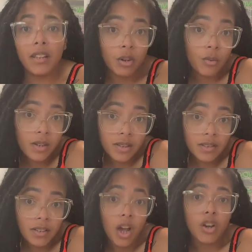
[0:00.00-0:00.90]
little
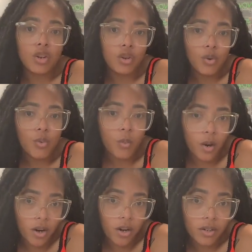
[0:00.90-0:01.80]
ones a new
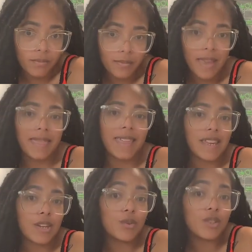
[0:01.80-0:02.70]
word.
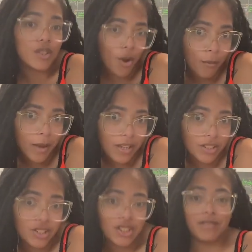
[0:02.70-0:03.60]
Thank you so
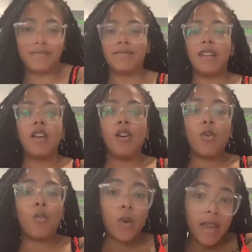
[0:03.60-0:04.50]
much.
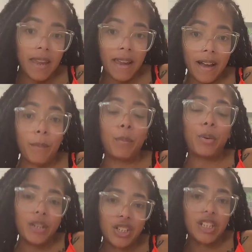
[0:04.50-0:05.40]
We
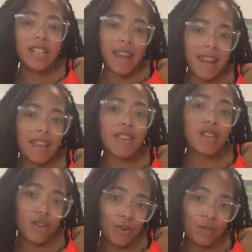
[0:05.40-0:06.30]
appreciate
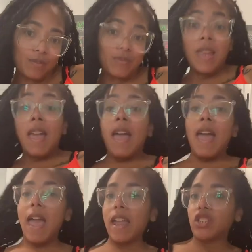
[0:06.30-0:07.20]
you.
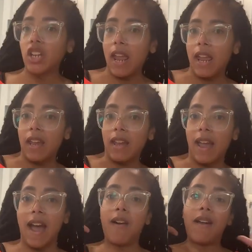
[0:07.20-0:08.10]
Hey, Jay,
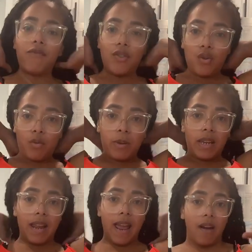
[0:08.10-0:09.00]
how have you
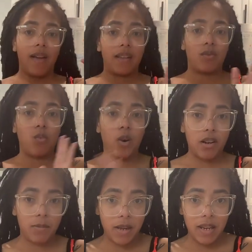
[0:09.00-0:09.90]
been? How has
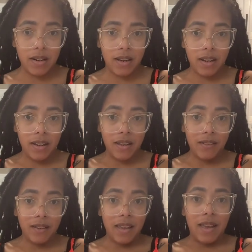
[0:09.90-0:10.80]
work been?
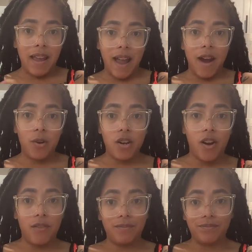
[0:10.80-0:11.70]
How are
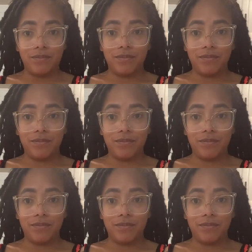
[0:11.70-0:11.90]
y'all?